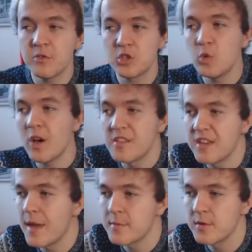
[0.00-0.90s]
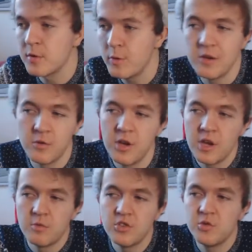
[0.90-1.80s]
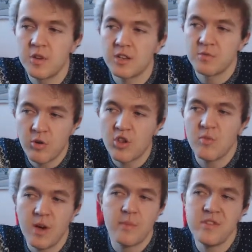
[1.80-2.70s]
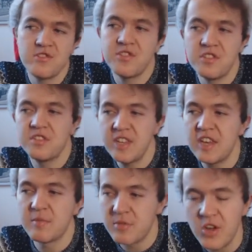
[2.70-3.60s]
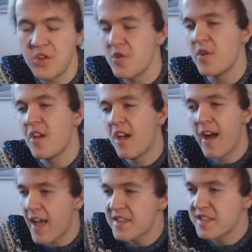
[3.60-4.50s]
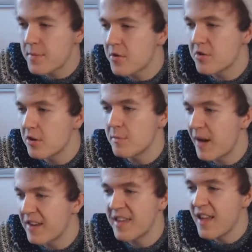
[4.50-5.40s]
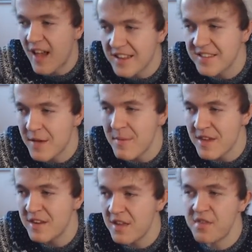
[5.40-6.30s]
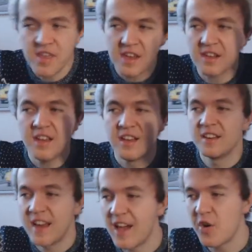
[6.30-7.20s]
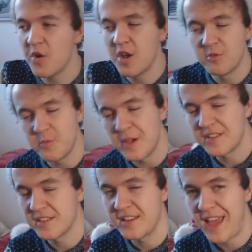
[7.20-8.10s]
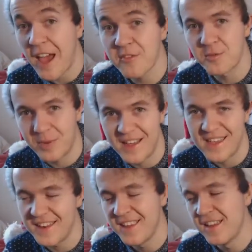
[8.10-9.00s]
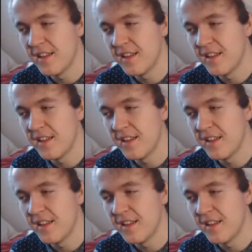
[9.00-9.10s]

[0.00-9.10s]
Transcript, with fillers: got two other games on the wheel, which you guys probably might be interested in seeing, but no, I had to keep going on about it, had to keep making it a thing, and now we basically have to play it